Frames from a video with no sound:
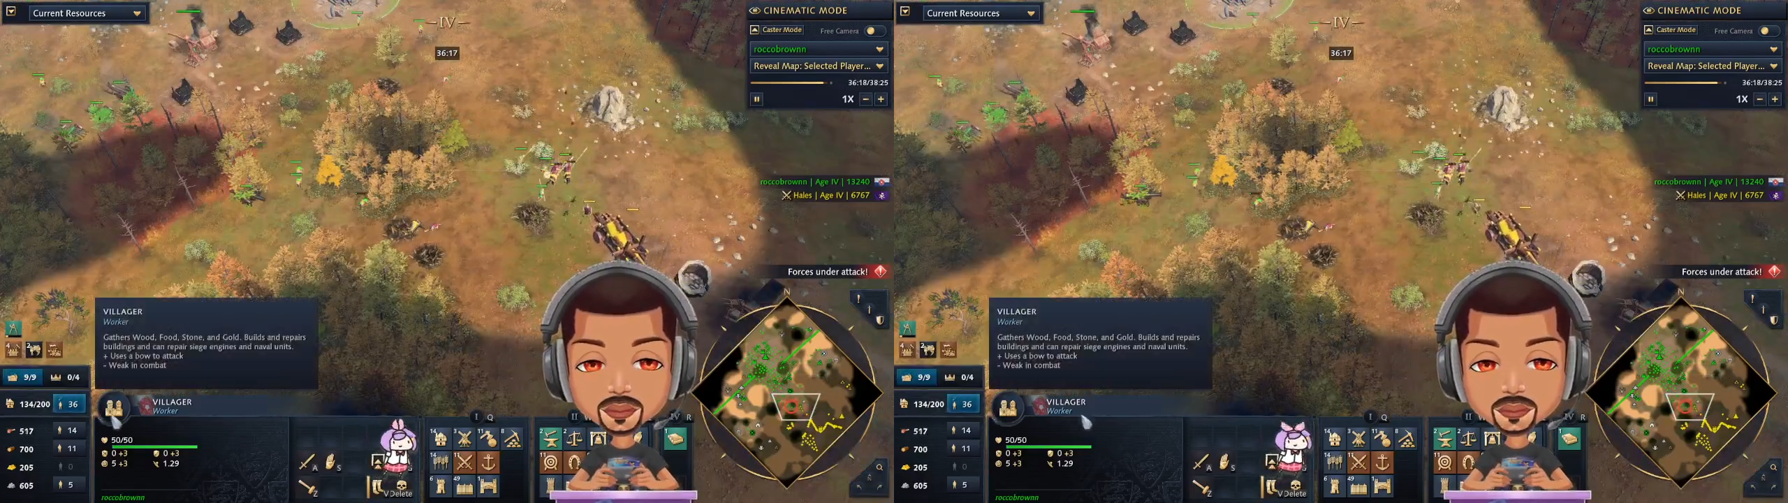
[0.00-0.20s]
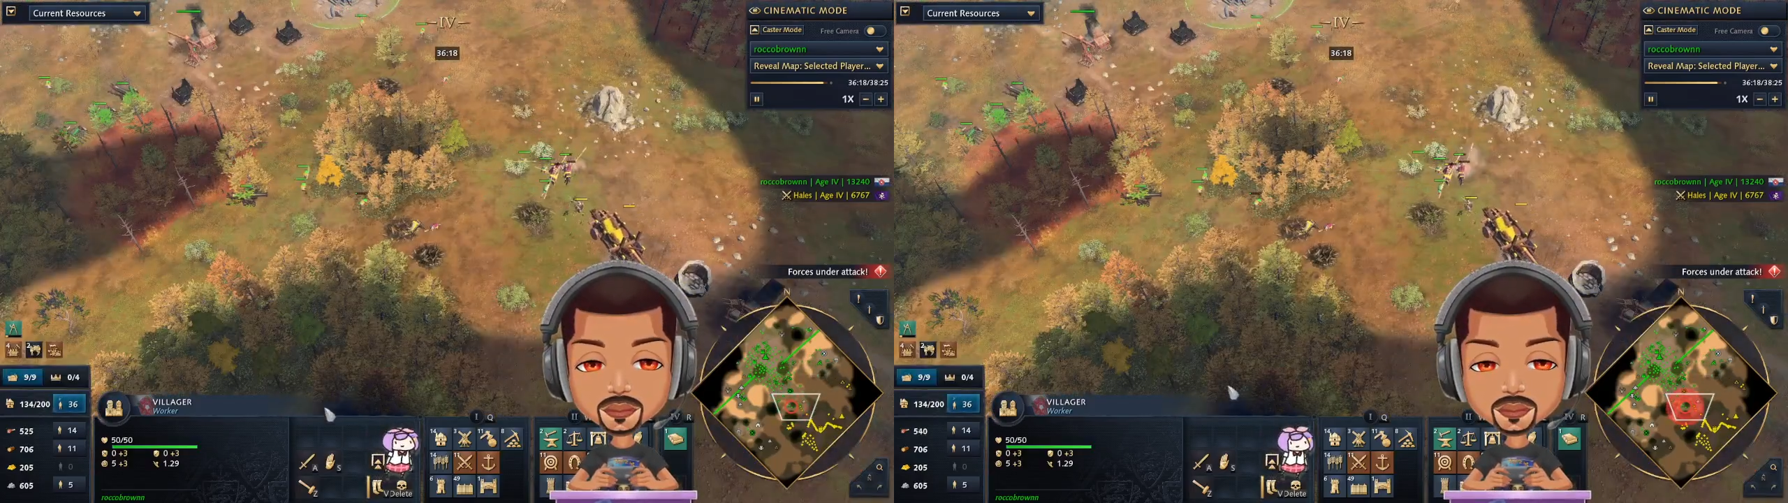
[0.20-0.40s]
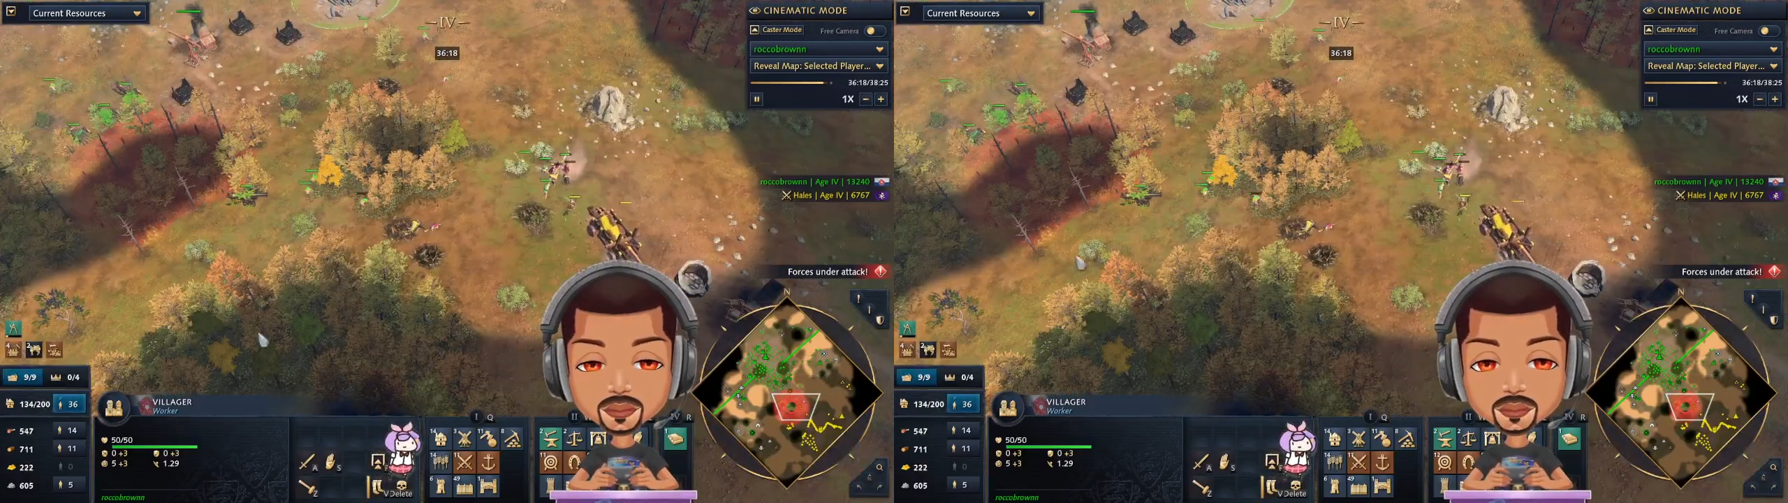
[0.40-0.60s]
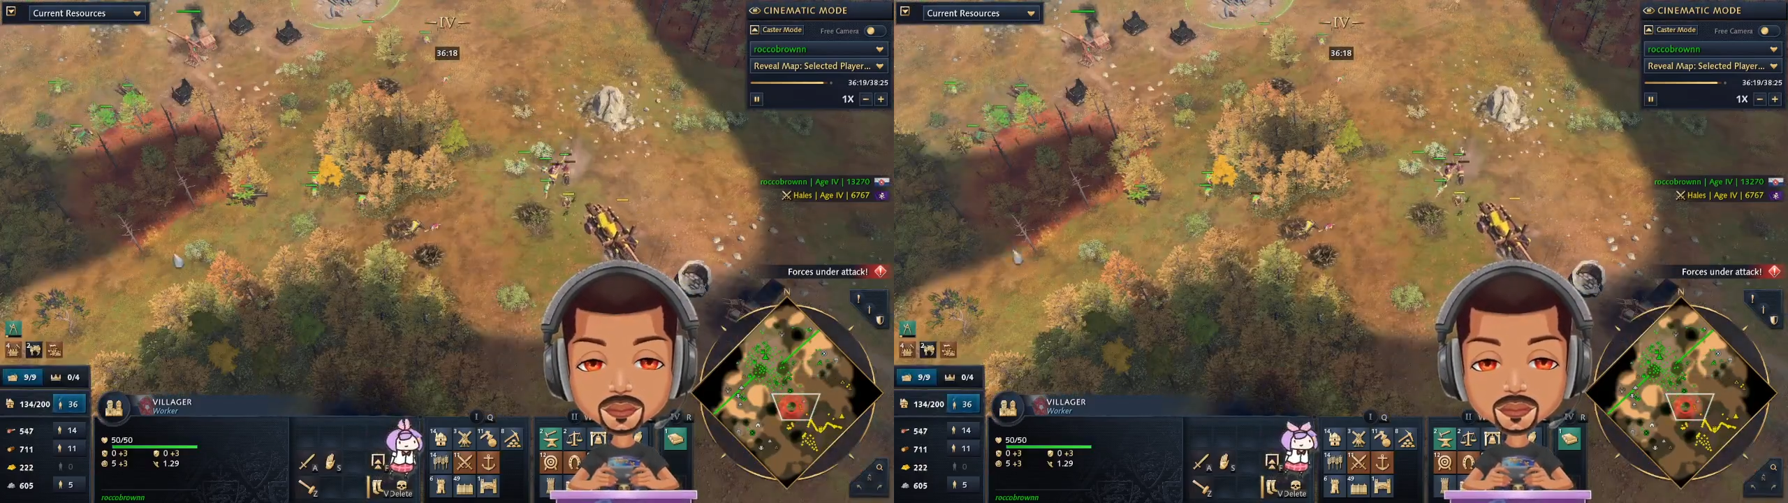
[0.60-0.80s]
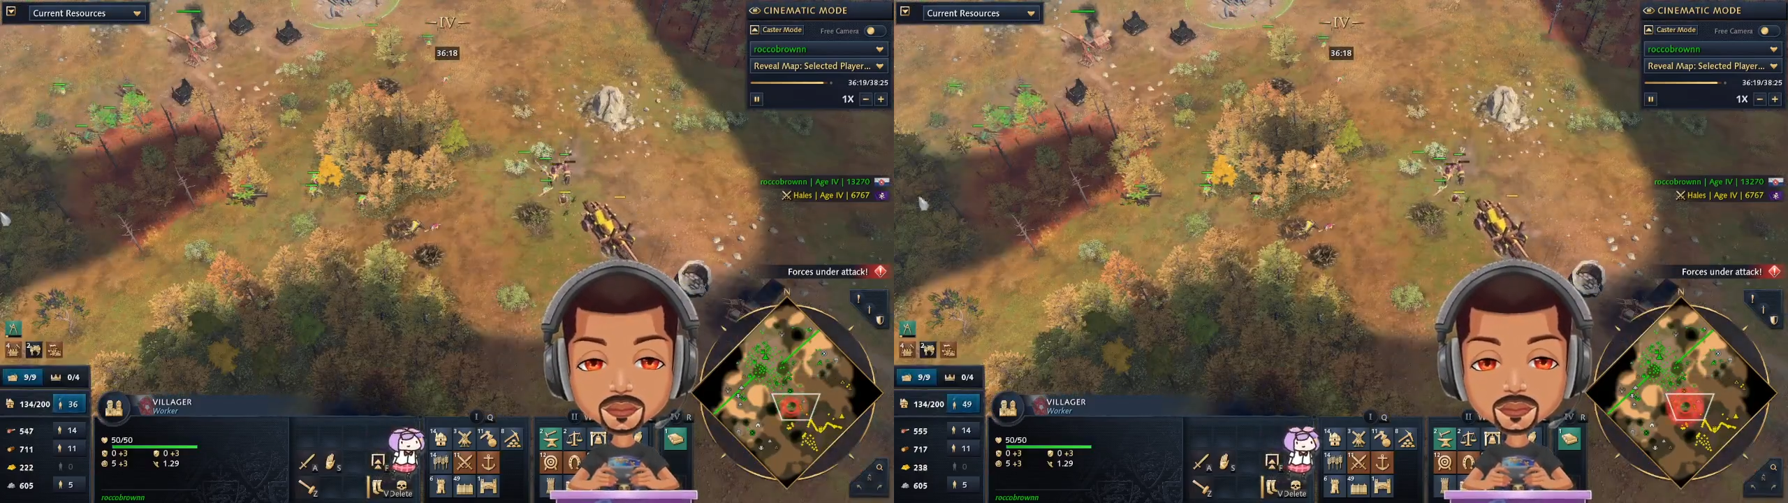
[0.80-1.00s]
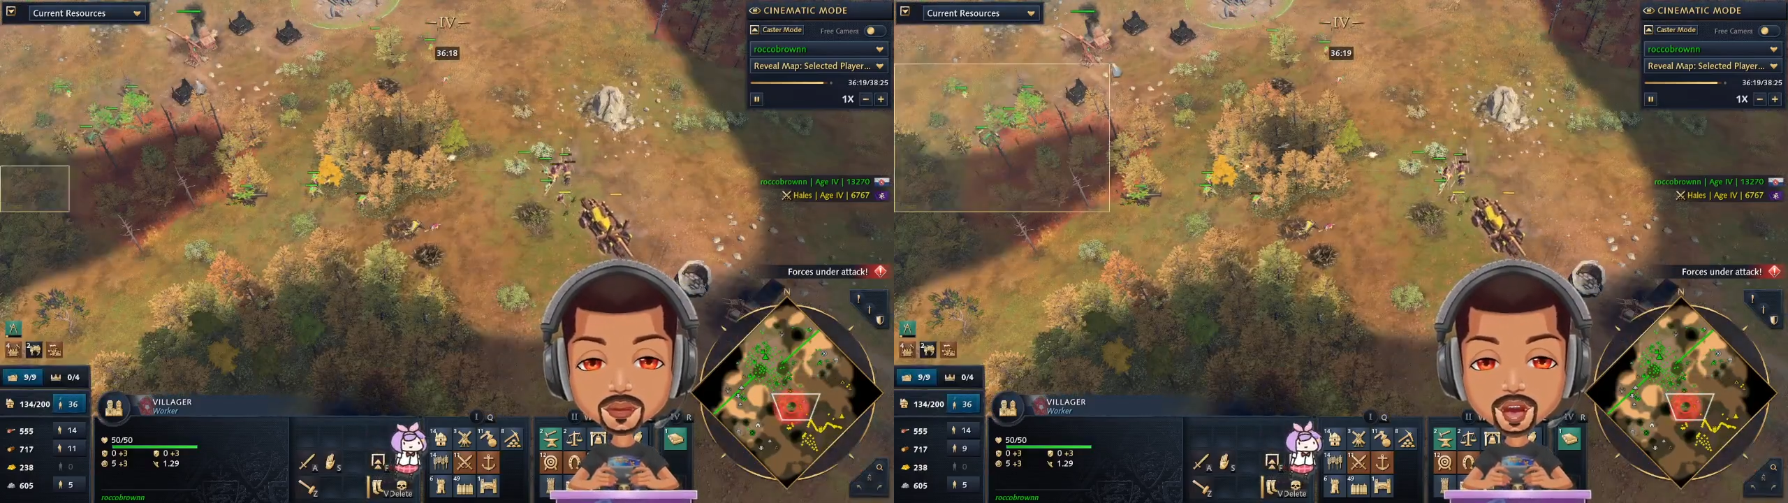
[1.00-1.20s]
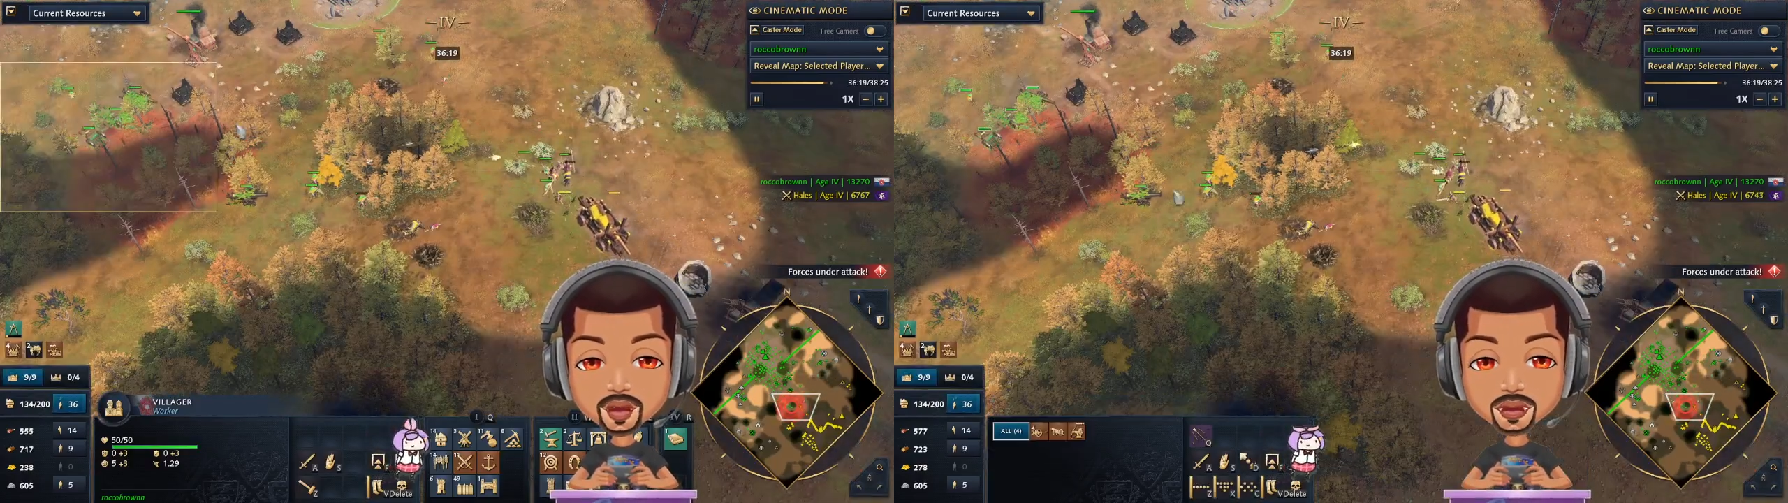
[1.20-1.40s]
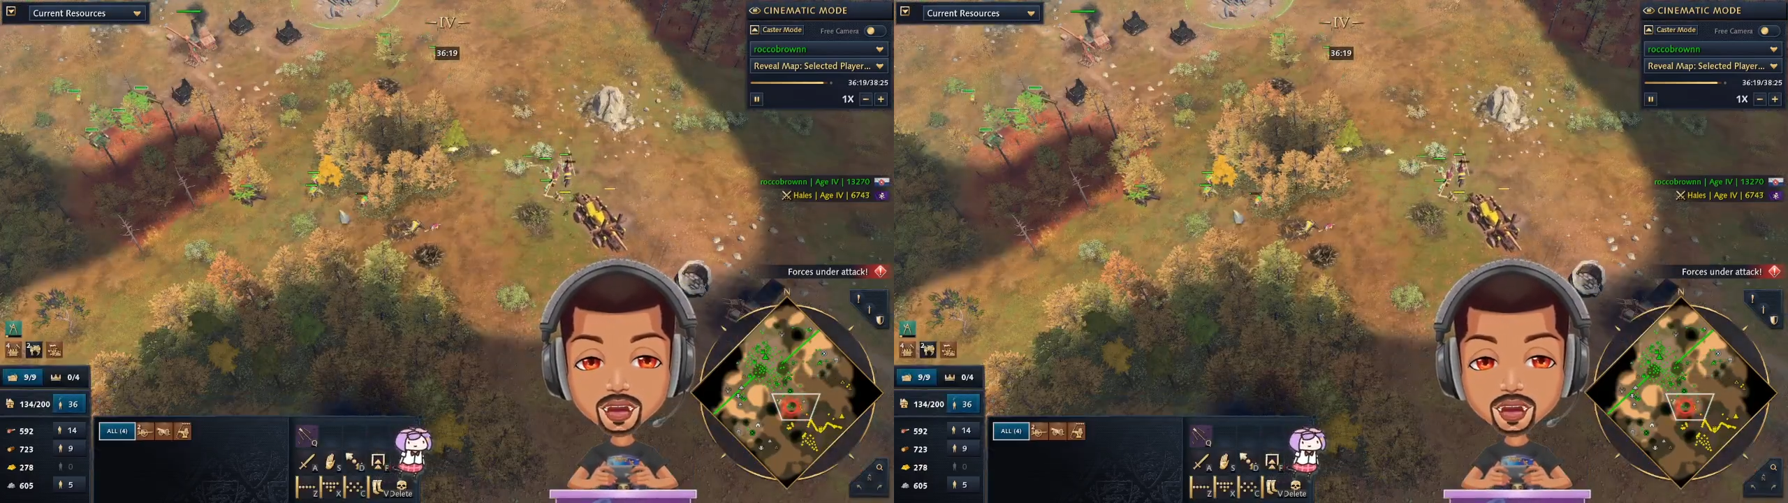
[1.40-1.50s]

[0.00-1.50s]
But all in all,